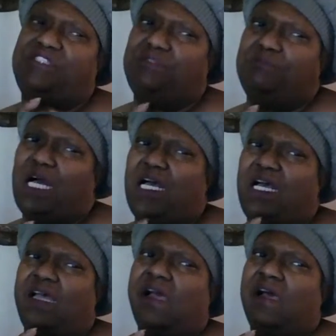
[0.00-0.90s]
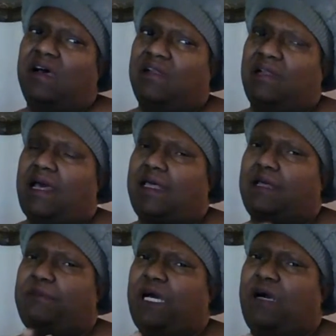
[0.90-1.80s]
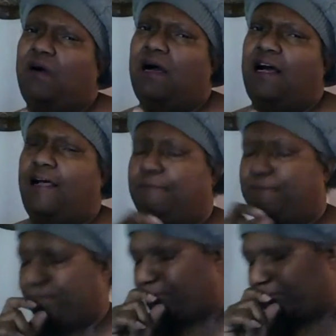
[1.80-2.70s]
do mine alike about